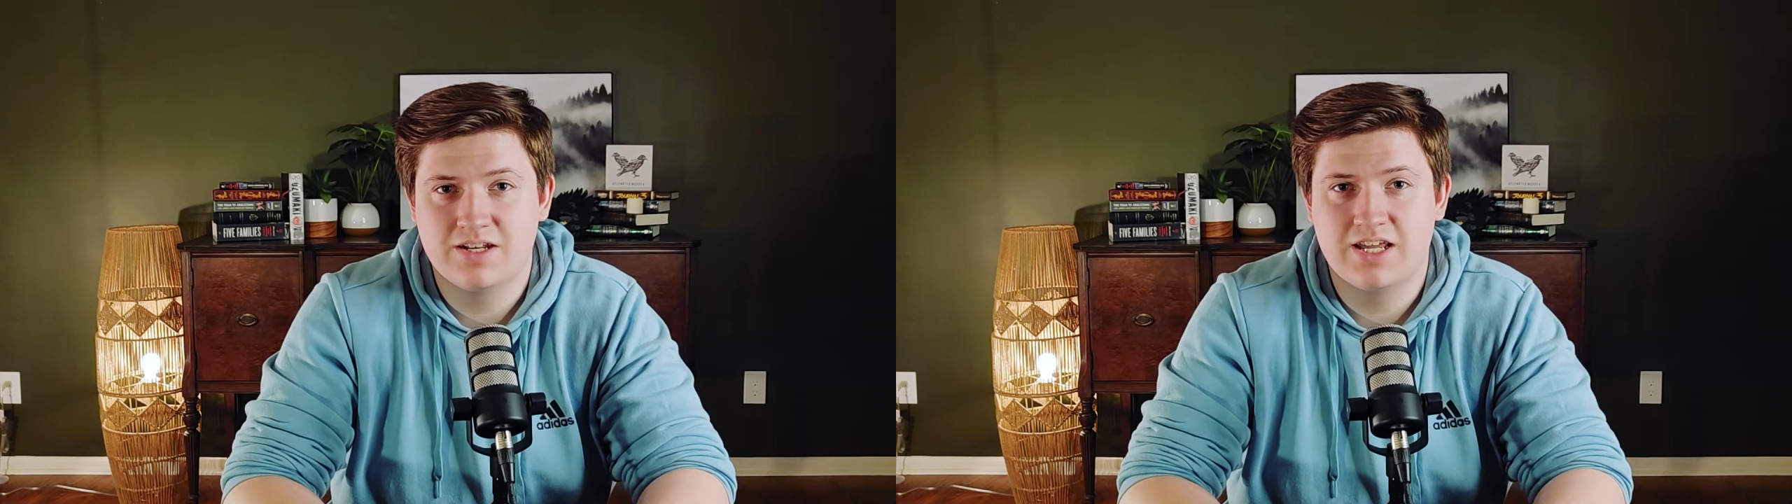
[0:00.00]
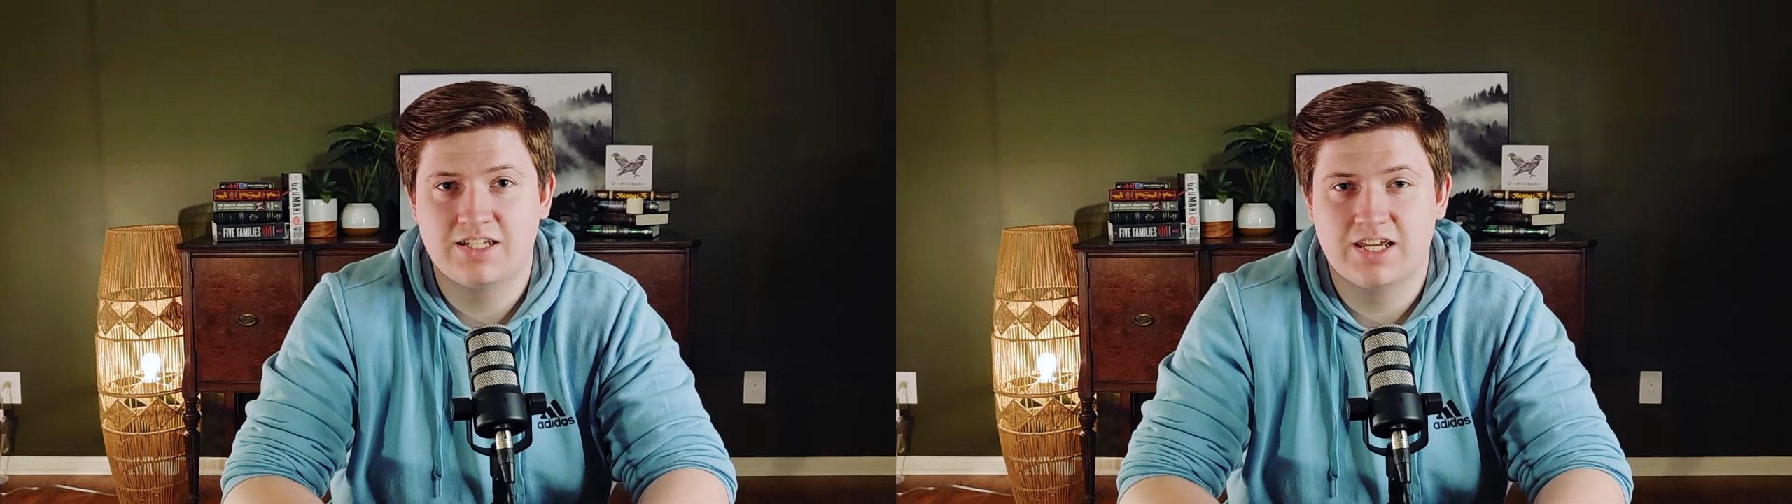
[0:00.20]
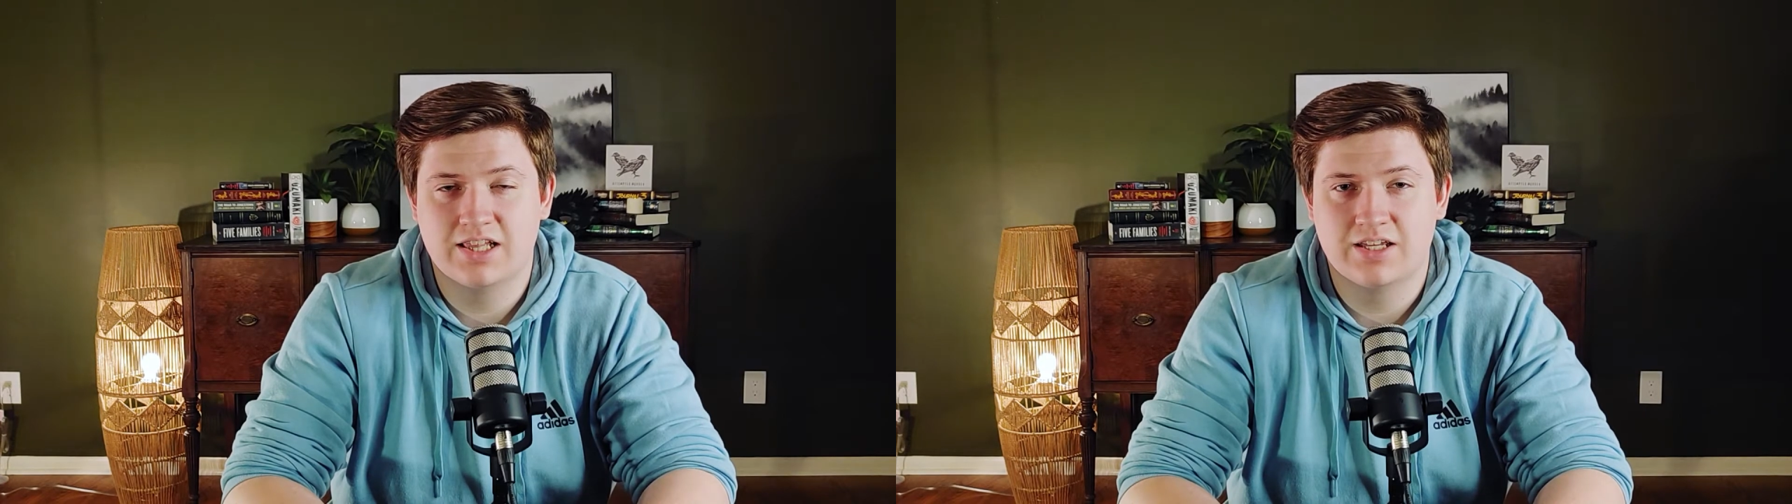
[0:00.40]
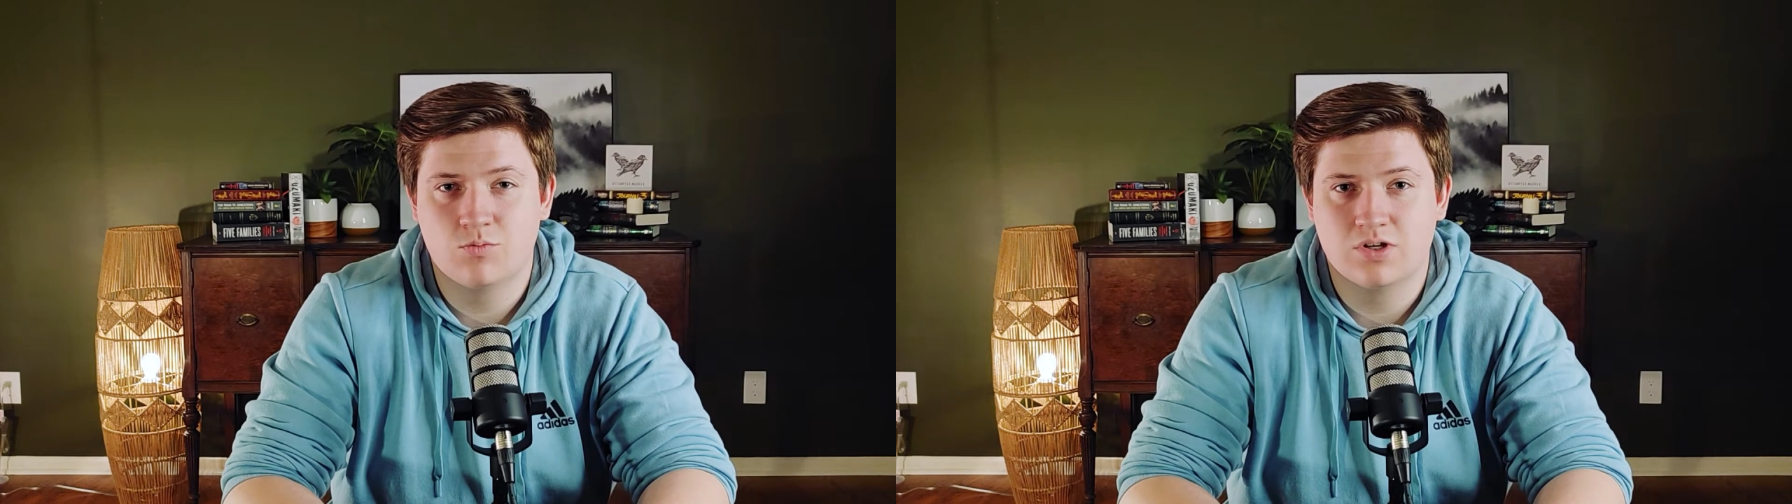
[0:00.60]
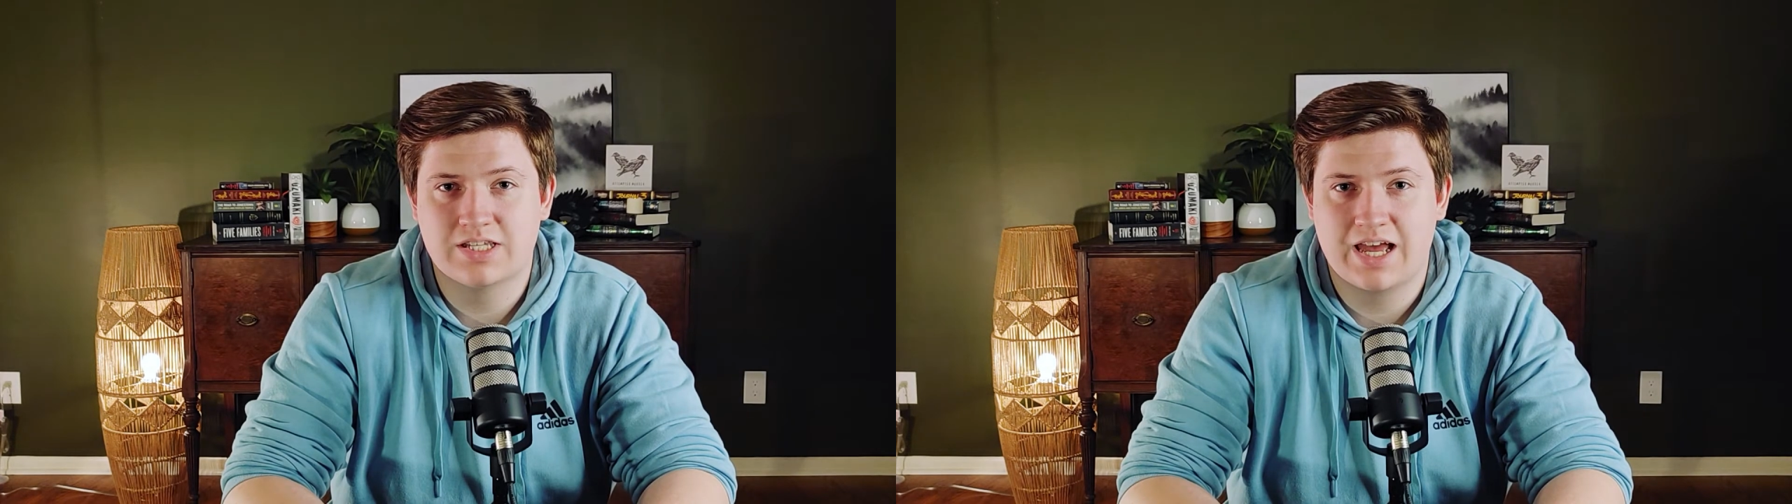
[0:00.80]
Ned Kelly
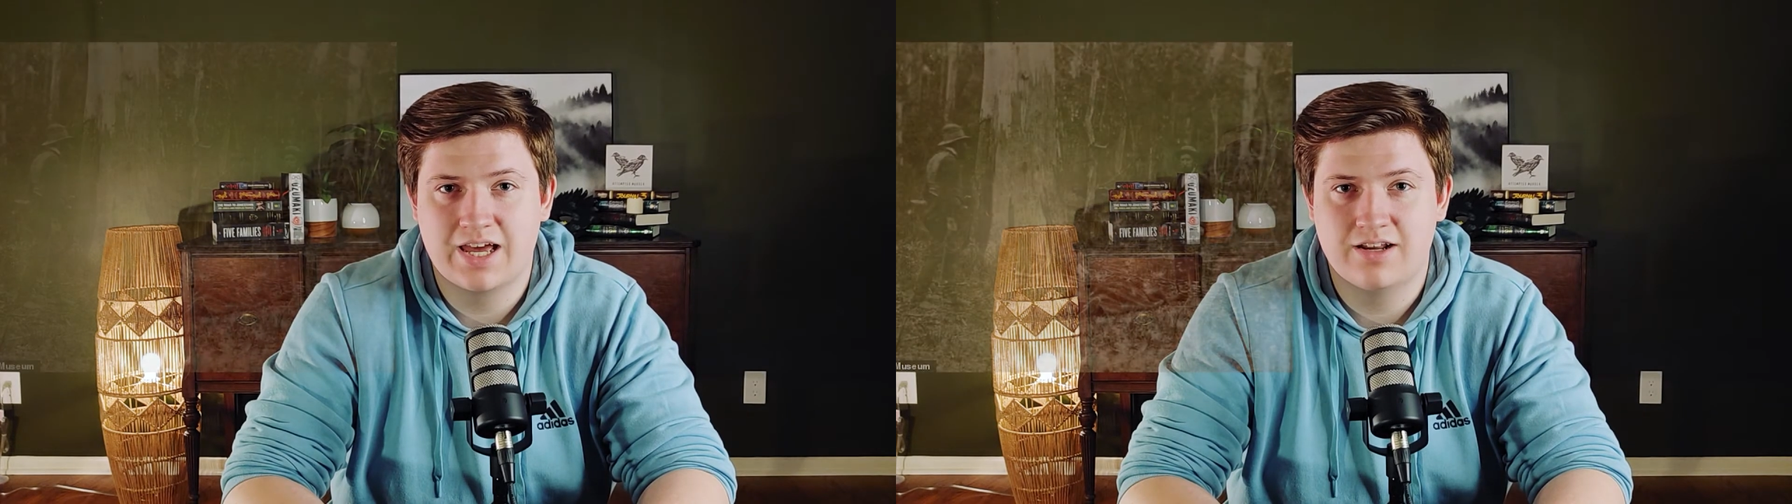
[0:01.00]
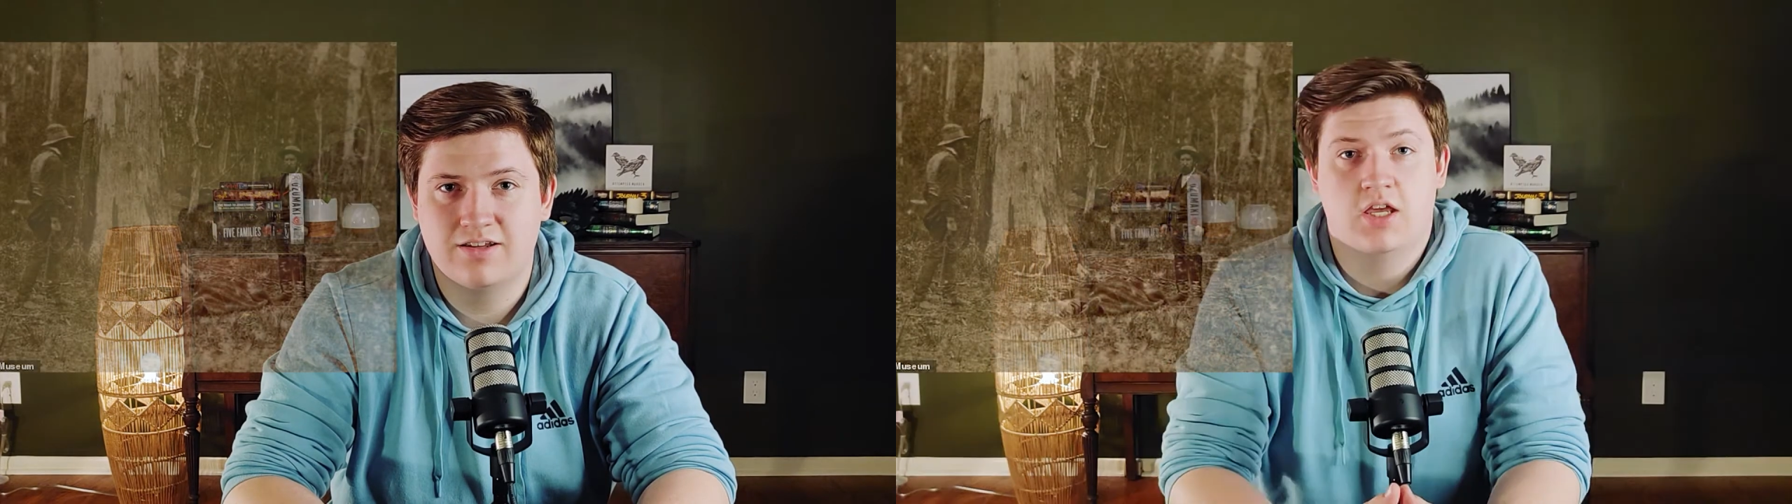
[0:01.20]
once had.